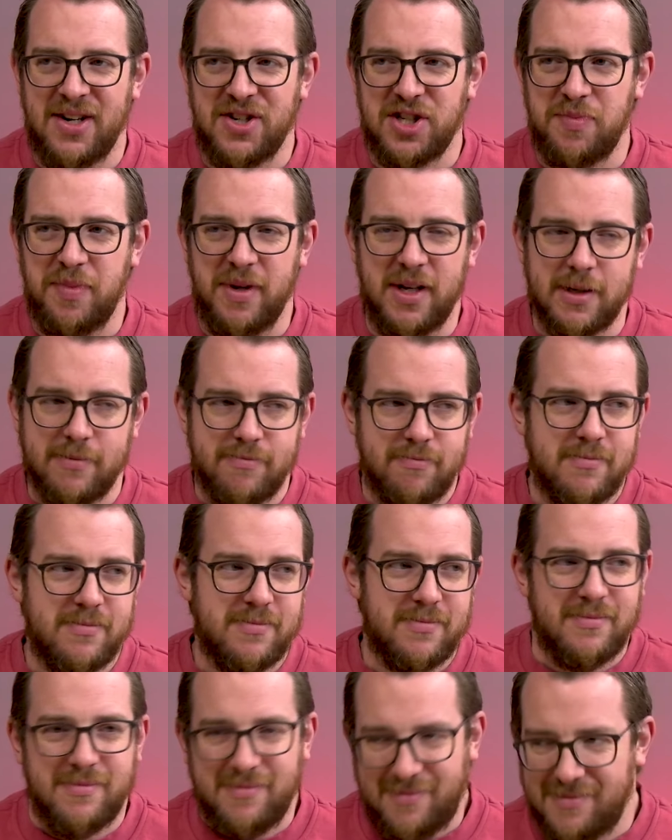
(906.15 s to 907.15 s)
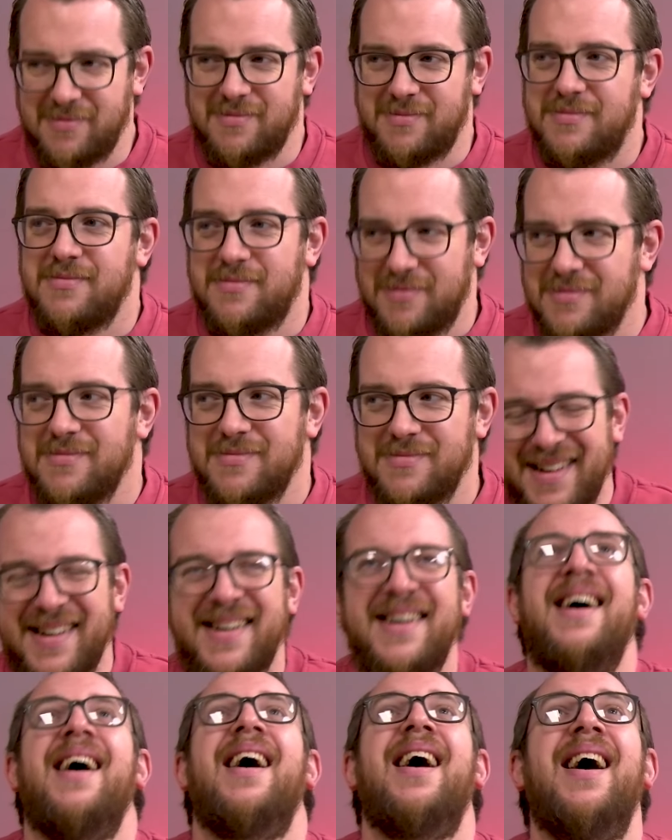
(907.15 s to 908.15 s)
just be like,
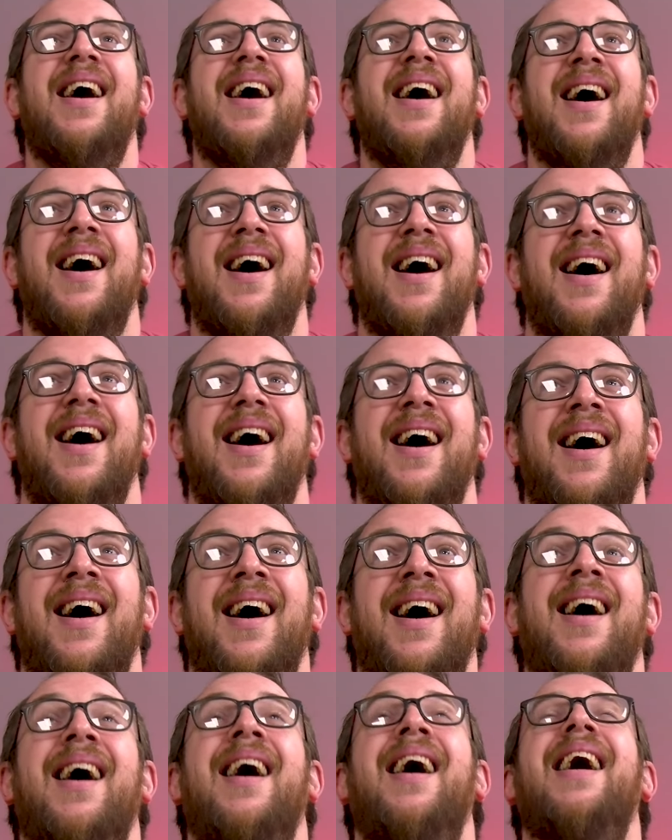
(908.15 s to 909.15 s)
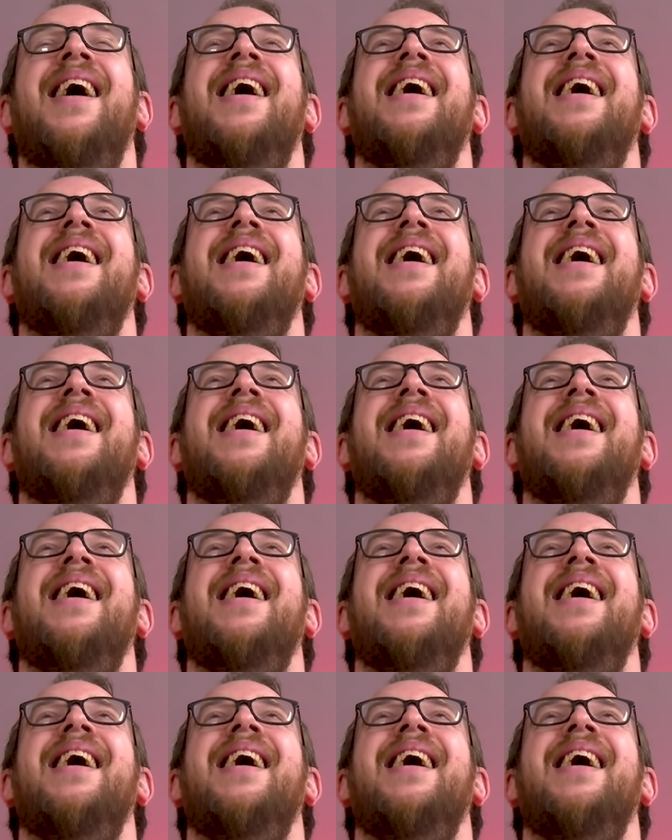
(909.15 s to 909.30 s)
ah.